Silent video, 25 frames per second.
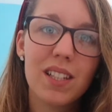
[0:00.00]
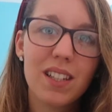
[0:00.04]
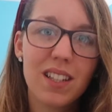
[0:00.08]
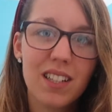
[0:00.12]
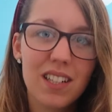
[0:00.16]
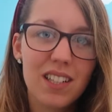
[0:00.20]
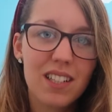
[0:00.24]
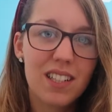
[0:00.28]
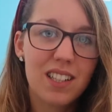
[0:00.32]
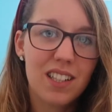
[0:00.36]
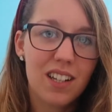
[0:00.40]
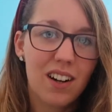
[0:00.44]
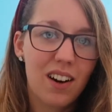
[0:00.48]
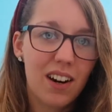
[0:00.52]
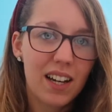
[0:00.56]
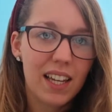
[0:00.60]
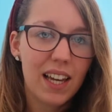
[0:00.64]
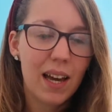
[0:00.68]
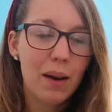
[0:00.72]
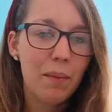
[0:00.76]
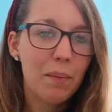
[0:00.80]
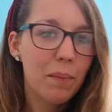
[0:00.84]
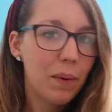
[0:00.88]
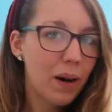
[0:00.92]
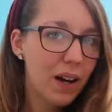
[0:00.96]
going to deny
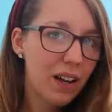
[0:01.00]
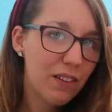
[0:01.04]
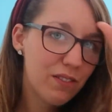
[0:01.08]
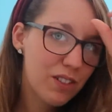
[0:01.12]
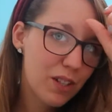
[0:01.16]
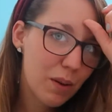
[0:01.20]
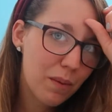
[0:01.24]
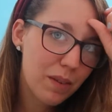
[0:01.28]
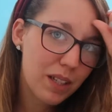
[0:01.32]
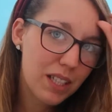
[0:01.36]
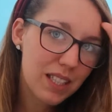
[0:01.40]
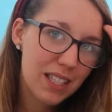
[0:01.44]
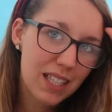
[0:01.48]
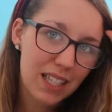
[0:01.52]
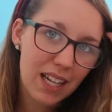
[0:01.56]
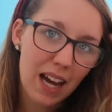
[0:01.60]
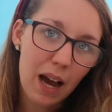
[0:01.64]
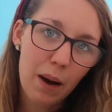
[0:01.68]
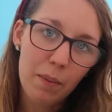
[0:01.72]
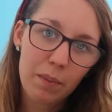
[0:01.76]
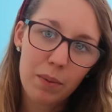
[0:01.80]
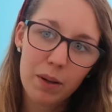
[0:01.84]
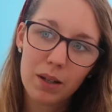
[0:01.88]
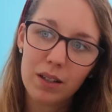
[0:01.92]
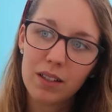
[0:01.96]
it, but if something did
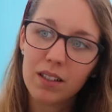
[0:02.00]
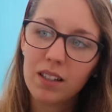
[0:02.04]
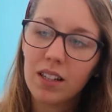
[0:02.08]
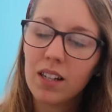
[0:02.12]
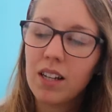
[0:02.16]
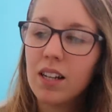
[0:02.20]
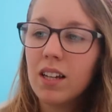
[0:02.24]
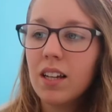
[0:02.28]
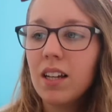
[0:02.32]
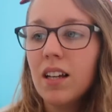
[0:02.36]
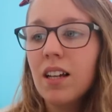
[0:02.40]
happen,